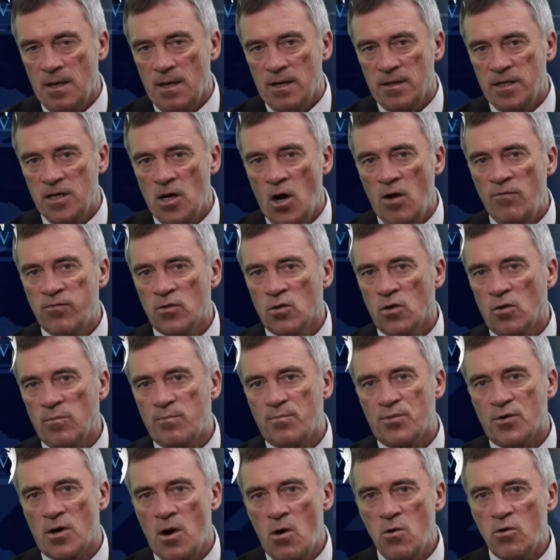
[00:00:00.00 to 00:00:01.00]
The overall
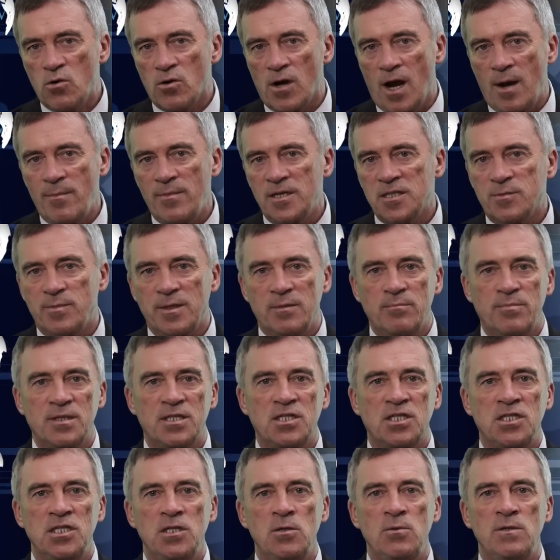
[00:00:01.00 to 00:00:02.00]
program has been
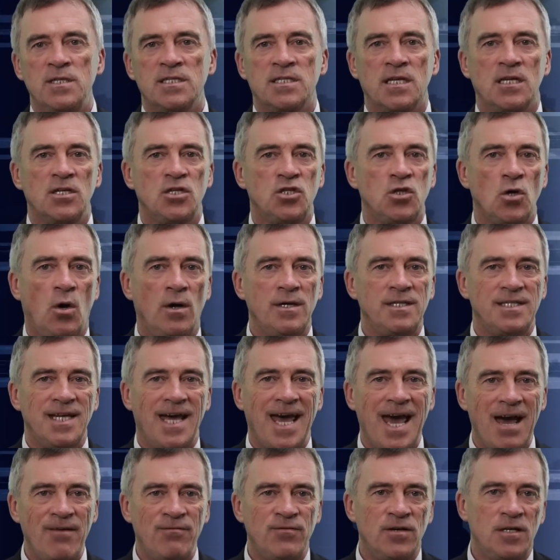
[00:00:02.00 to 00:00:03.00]
pursued as a joint
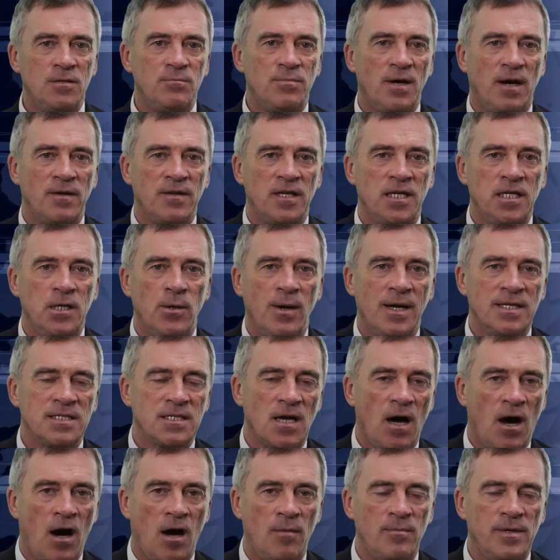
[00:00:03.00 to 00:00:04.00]
effort by the
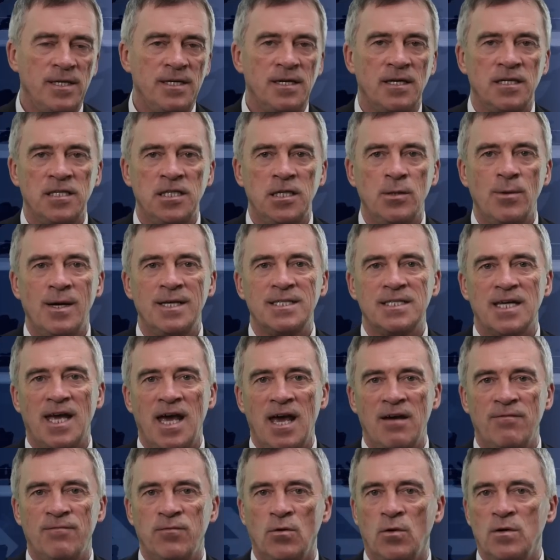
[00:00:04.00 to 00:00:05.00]
US Army and US
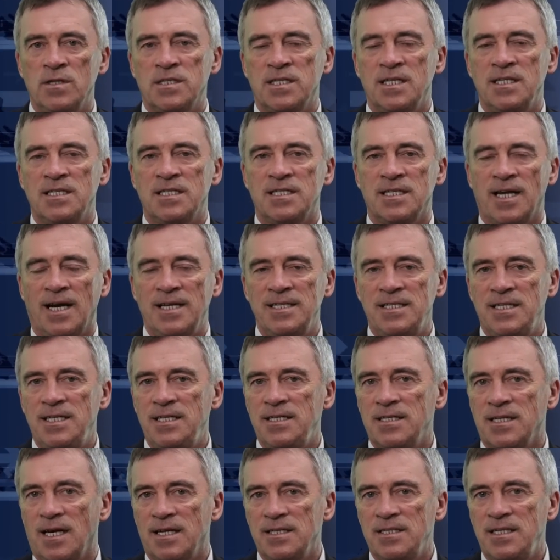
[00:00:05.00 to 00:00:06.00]
Air Force since
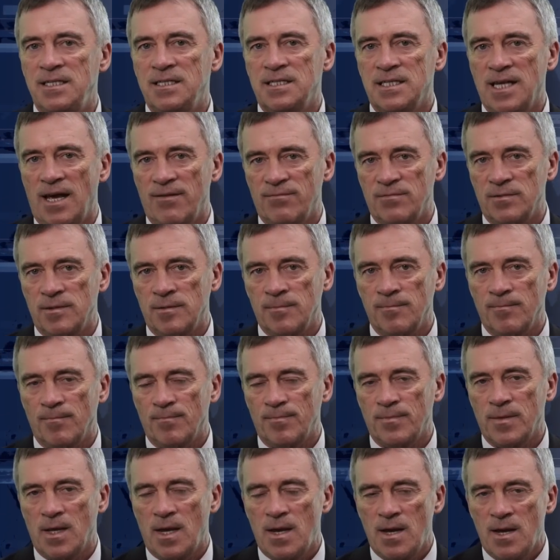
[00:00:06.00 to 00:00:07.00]
1997.
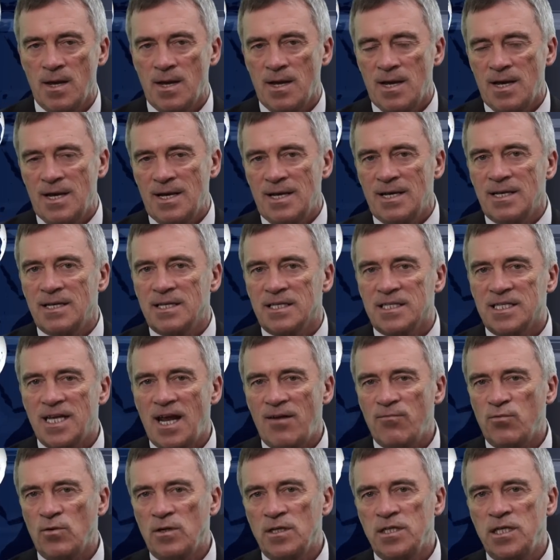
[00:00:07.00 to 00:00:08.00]

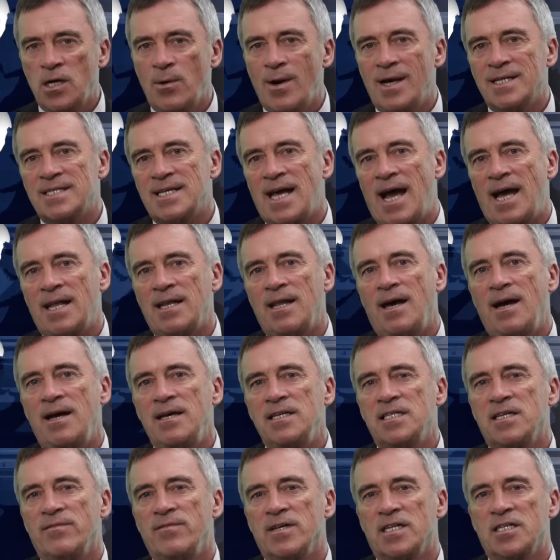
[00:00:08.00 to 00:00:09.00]
Several US
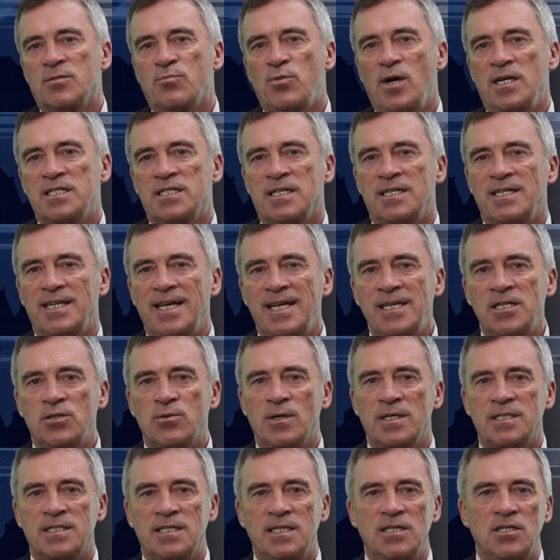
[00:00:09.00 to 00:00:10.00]
allies have expressed an
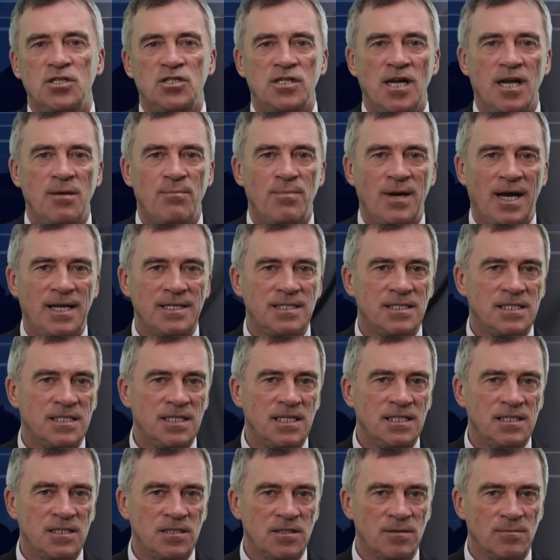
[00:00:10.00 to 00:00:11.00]
interest in JPAD
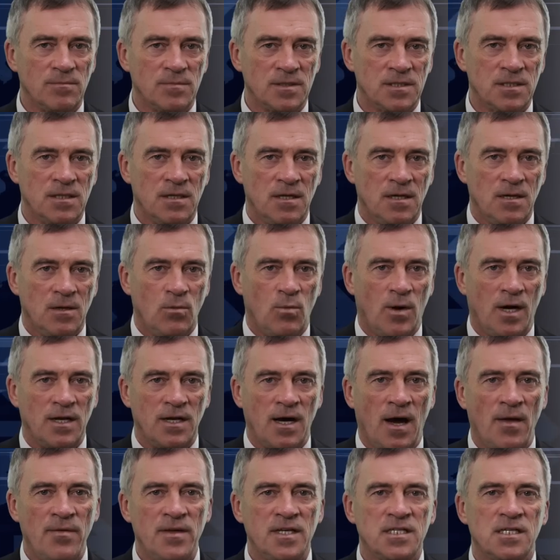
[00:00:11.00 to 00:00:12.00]
systems,
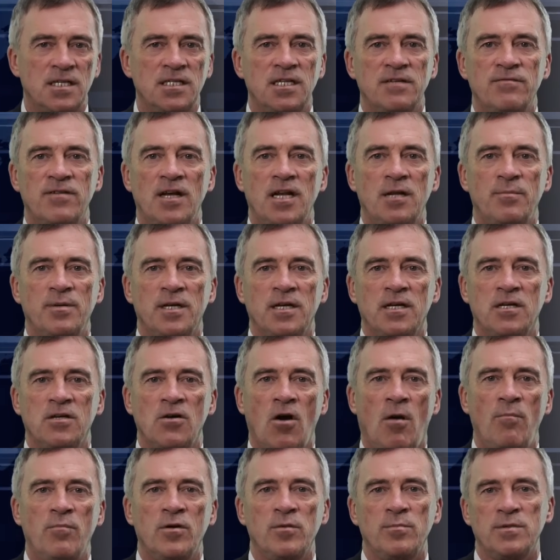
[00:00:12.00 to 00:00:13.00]
while others are developing
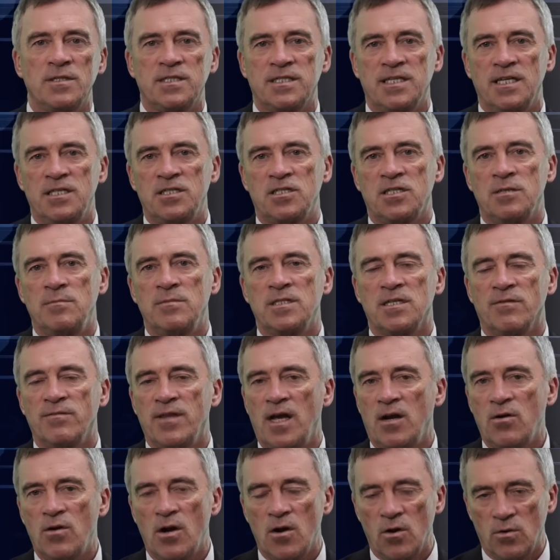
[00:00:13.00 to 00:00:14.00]
comparable systems of
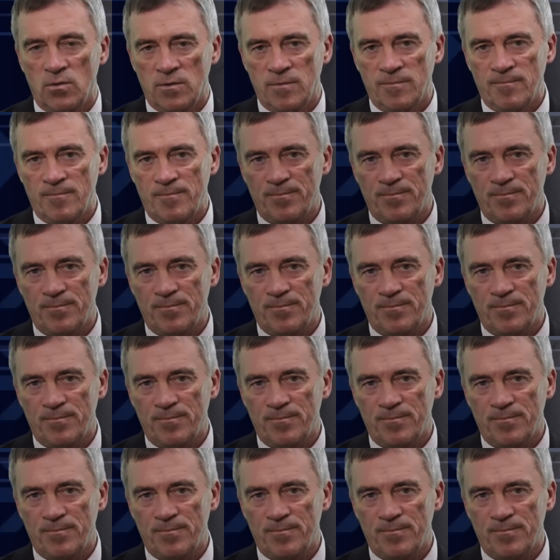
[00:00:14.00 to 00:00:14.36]
their own.